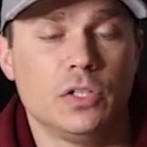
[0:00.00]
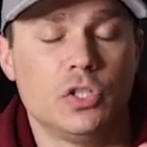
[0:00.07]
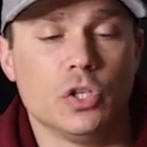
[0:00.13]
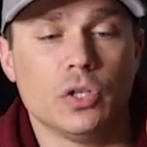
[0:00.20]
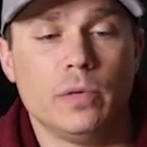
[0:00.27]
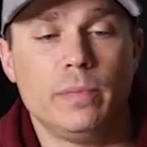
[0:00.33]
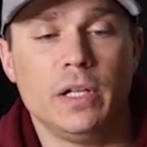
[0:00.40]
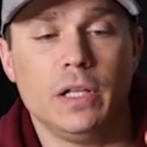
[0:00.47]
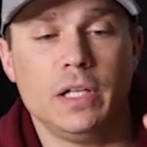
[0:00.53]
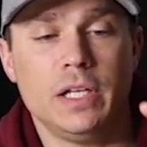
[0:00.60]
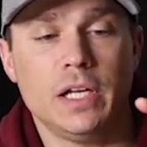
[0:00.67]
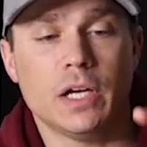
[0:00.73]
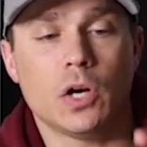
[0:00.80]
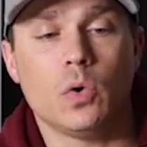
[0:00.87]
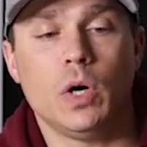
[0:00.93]

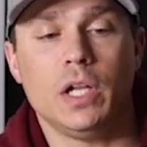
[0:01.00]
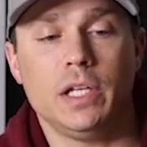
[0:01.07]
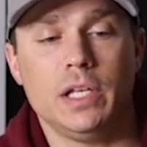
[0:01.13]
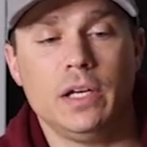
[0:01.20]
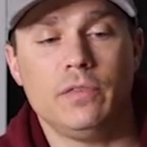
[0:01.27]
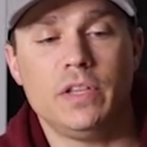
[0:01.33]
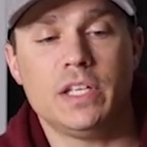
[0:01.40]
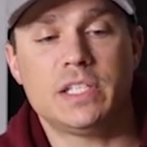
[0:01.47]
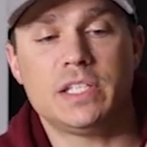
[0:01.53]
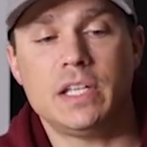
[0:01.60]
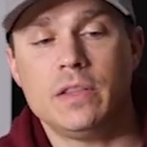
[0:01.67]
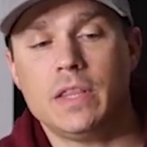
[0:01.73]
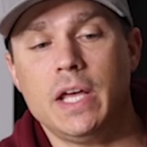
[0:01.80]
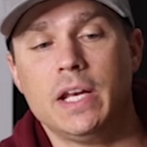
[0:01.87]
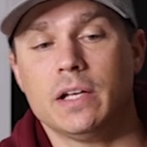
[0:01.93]
durability and quality of this
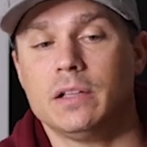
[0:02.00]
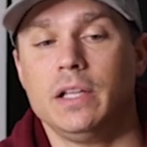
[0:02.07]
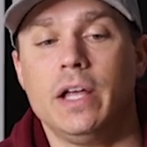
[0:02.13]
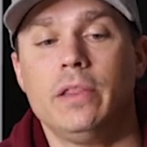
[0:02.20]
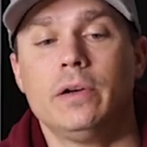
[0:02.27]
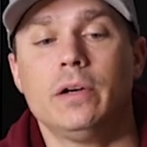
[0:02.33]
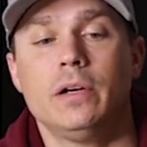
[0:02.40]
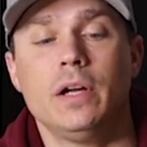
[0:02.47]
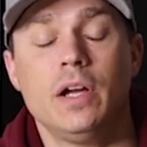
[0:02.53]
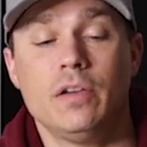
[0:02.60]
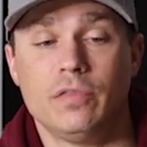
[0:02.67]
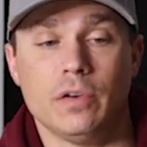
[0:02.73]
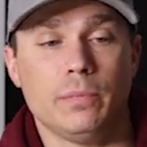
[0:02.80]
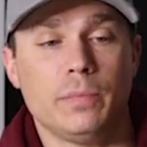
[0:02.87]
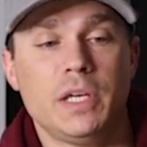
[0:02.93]
synthetic leather
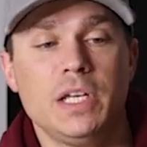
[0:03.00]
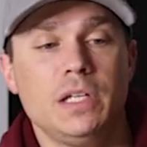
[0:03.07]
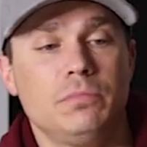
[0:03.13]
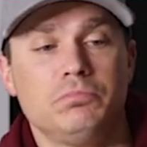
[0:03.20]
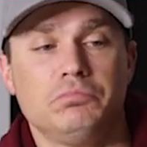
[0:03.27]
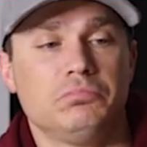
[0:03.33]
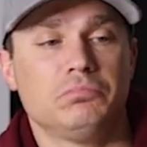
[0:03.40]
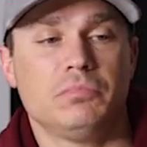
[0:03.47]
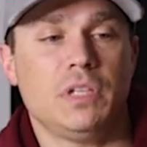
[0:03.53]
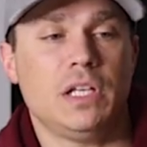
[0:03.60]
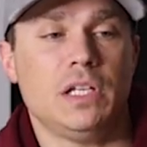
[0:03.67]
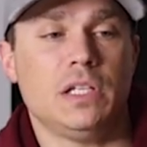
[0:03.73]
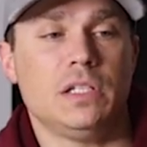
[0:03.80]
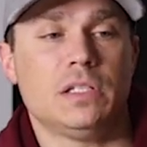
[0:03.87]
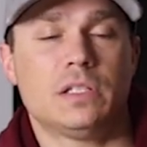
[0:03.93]
for me
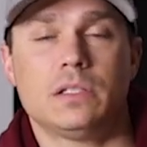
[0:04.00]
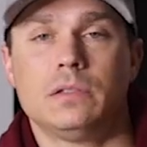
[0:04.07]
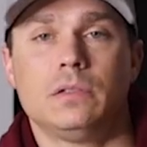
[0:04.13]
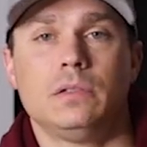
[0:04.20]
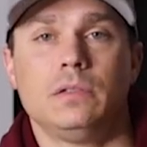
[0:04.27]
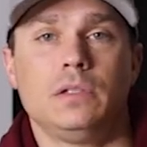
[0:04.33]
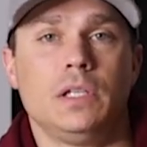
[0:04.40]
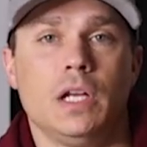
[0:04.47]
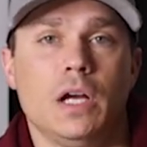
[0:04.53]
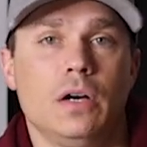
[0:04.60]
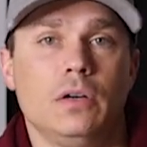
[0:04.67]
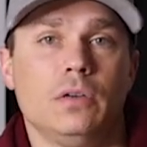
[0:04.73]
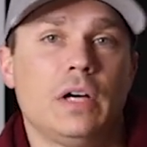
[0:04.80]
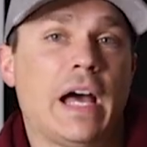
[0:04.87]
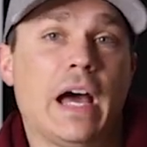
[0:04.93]
is, you
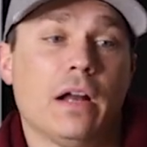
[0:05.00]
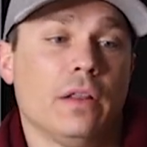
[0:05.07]
know,